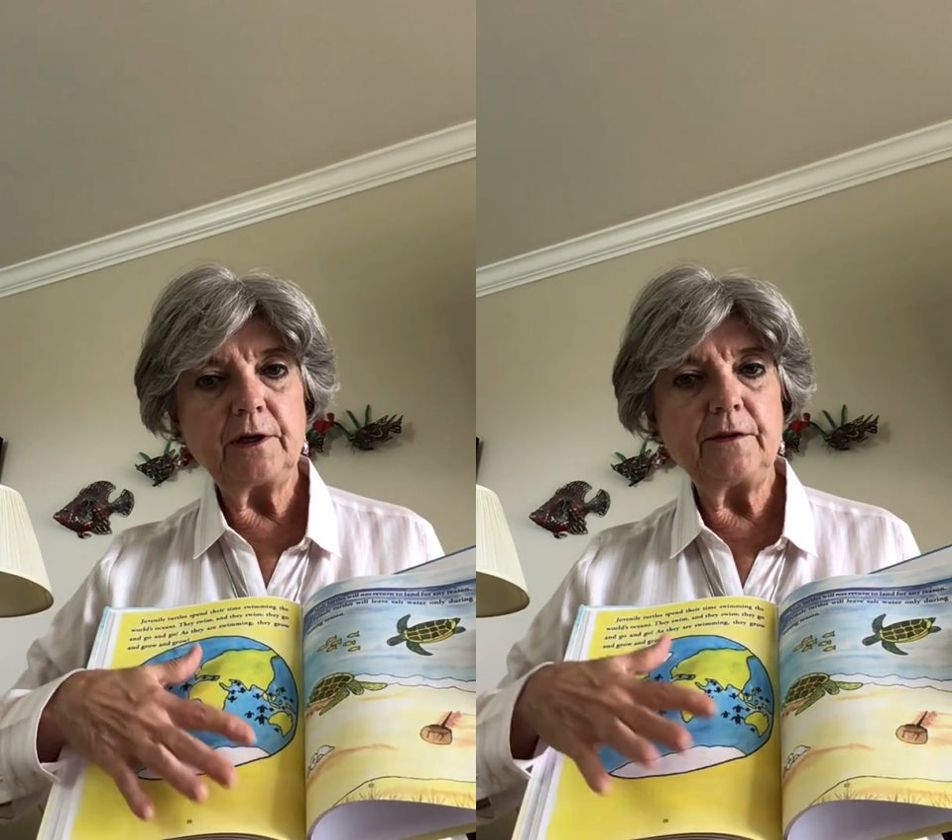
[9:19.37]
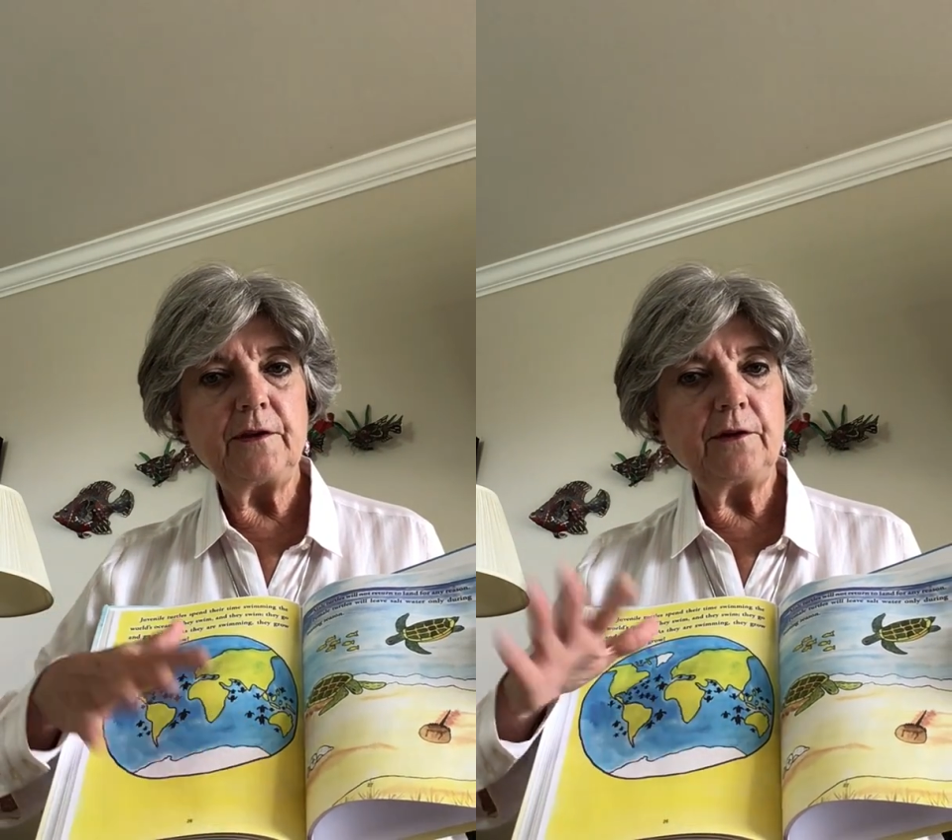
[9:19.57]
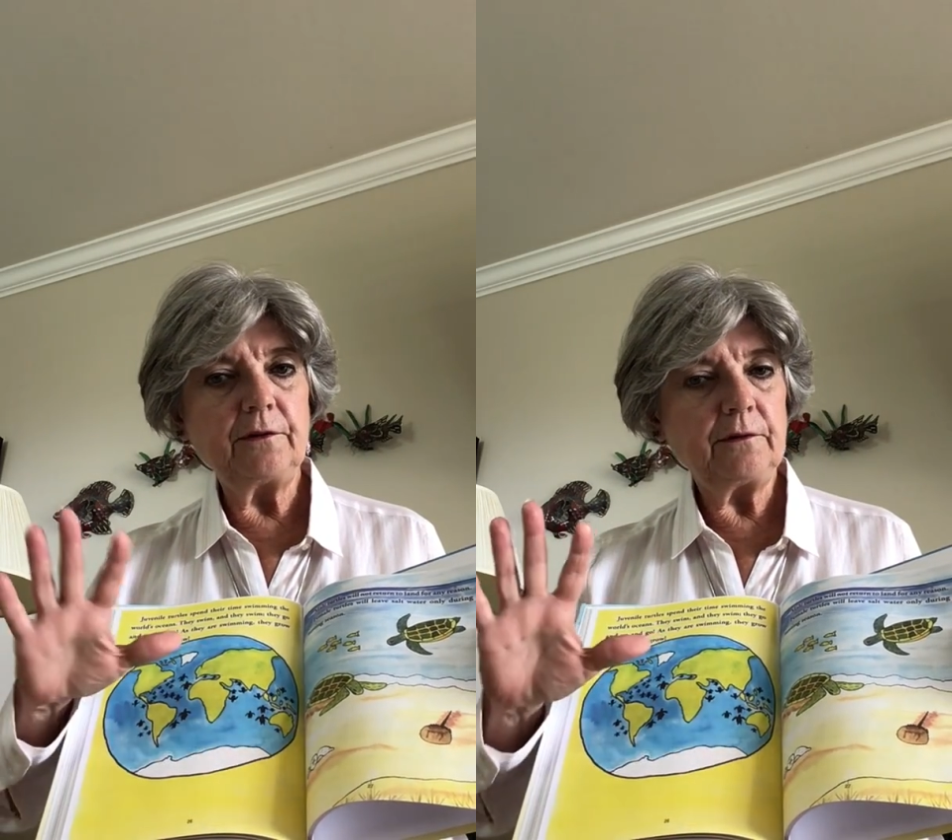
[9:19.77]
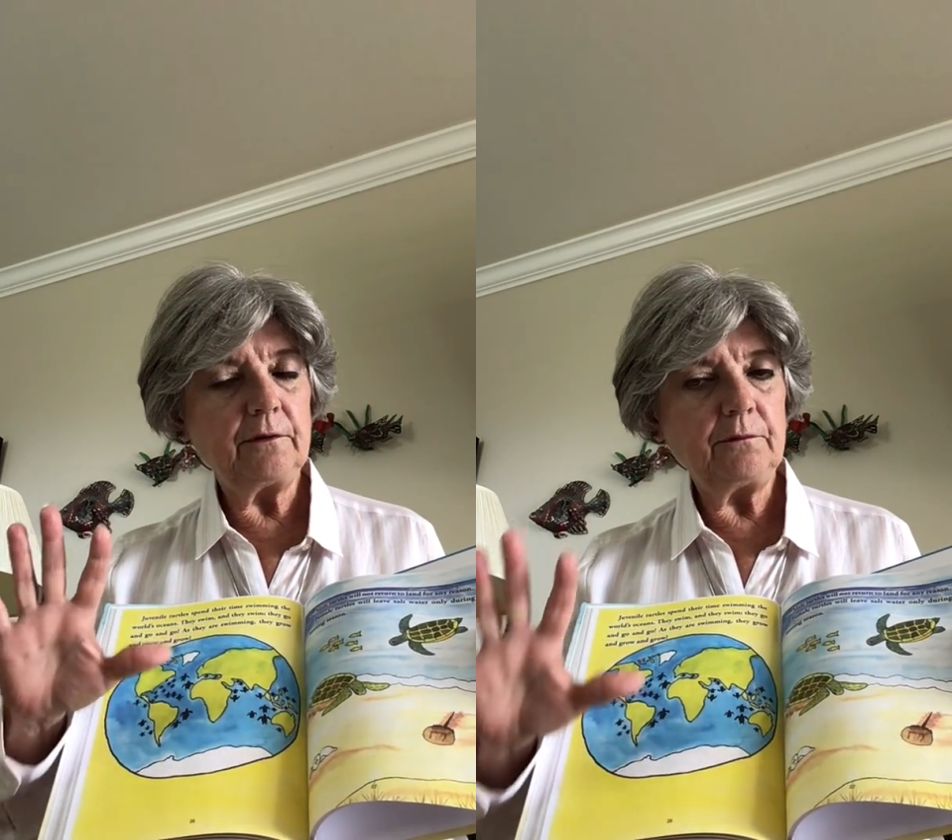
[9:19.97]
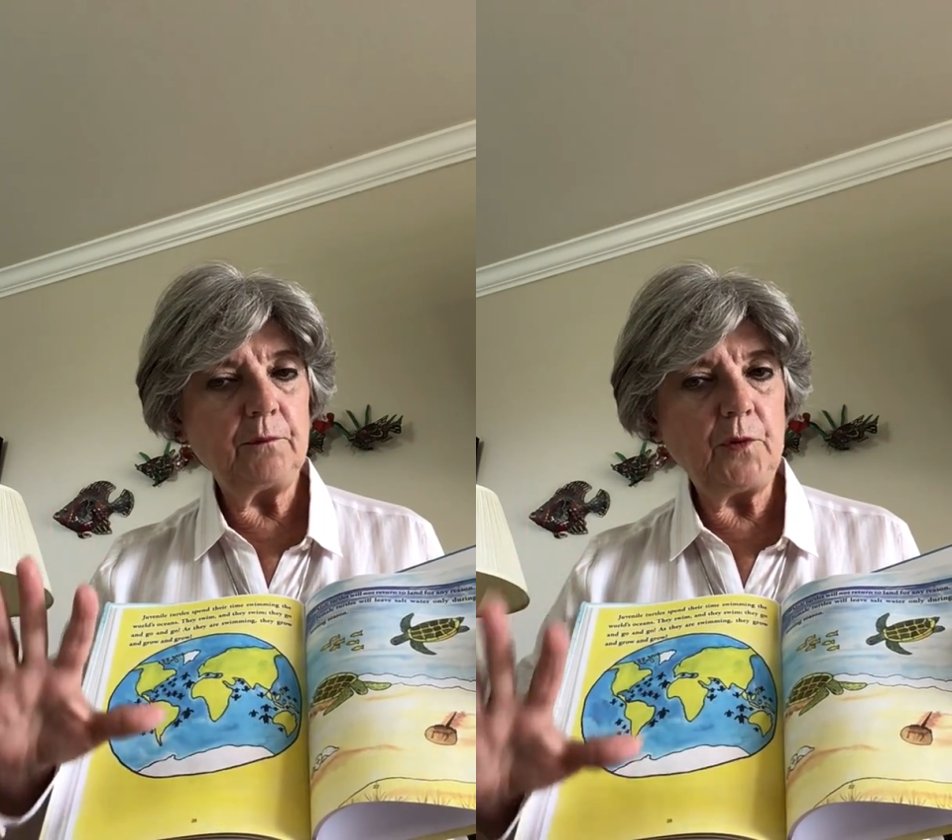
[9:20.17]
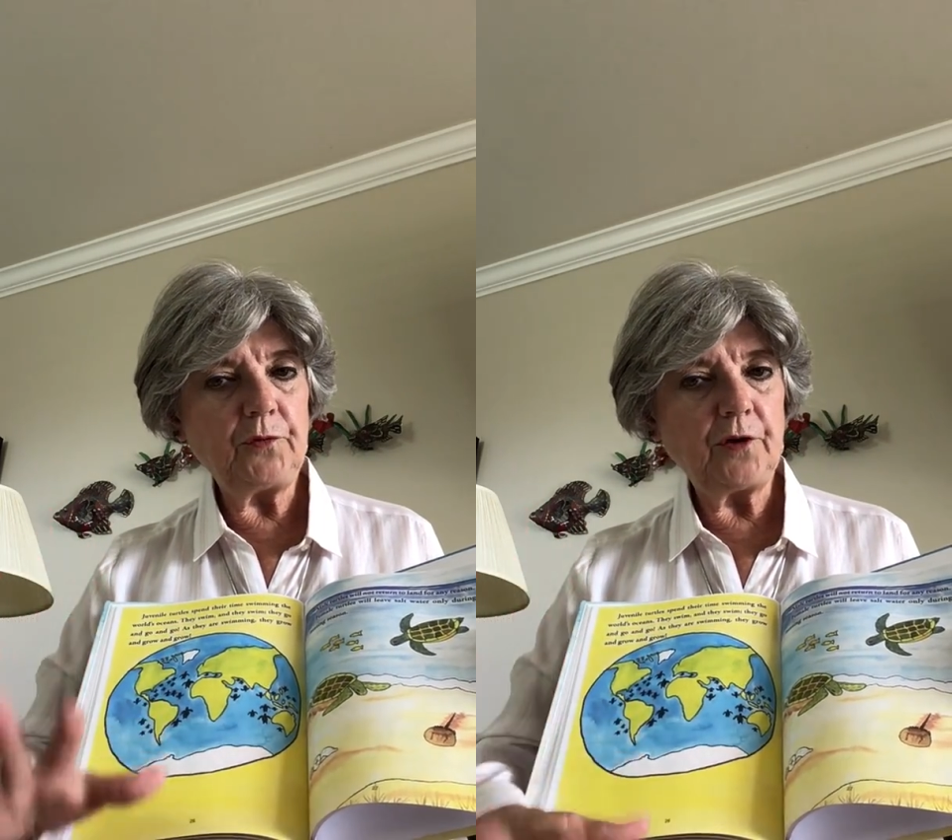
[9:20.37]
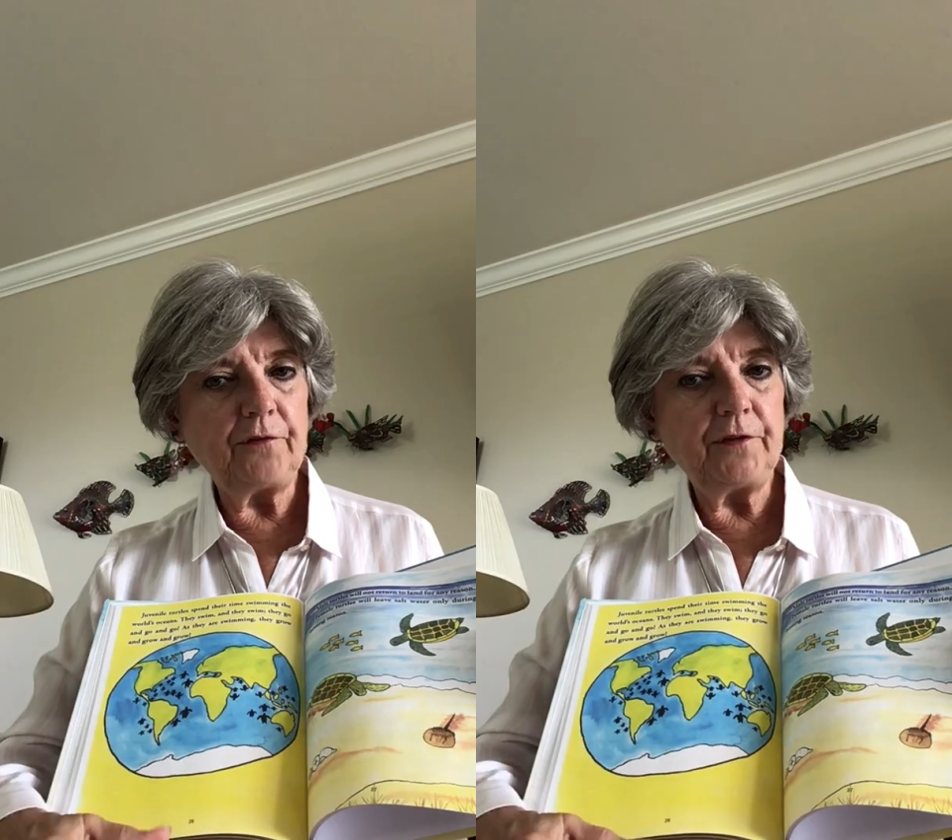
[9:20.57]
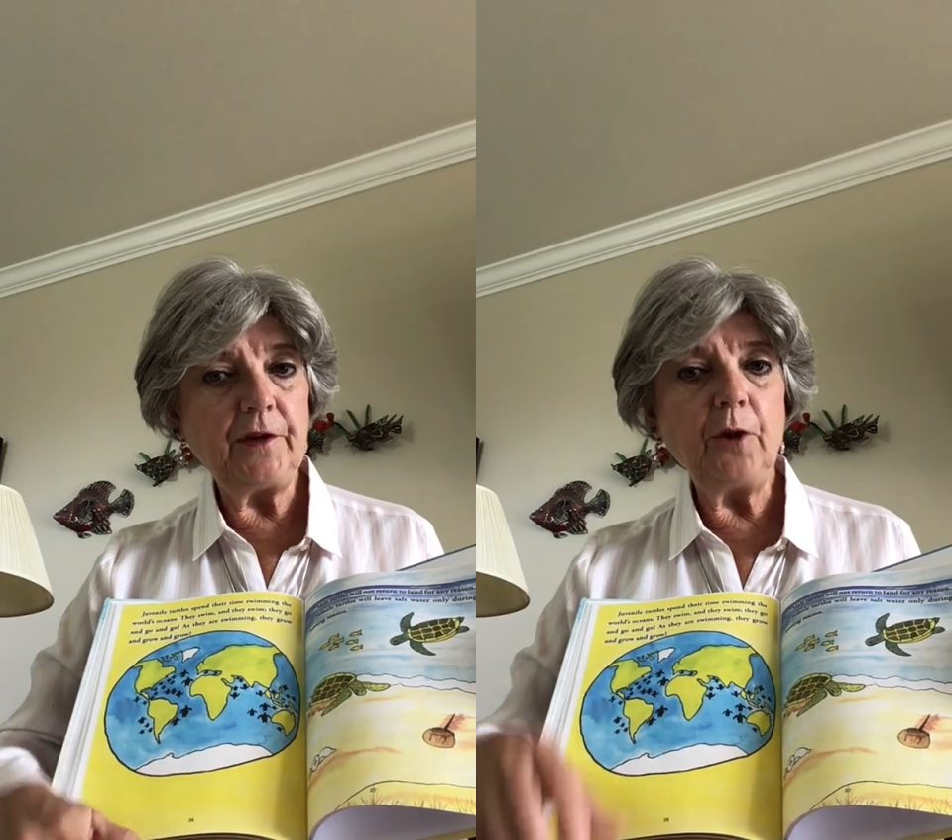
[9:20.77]
and they're most
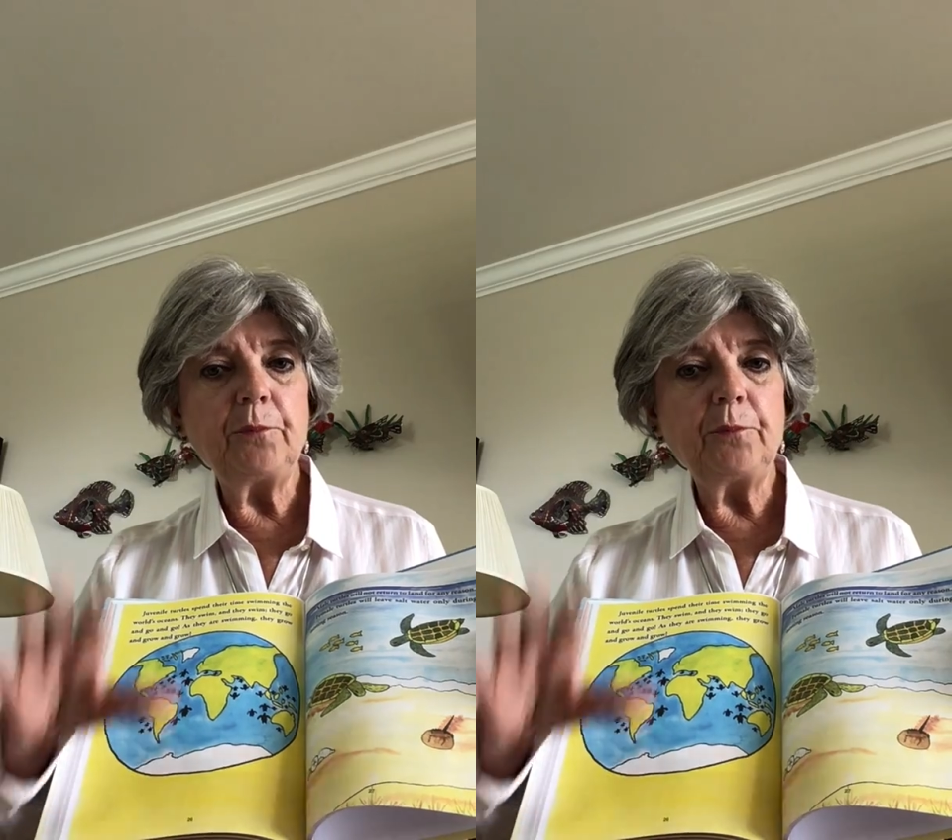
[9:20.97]
often there,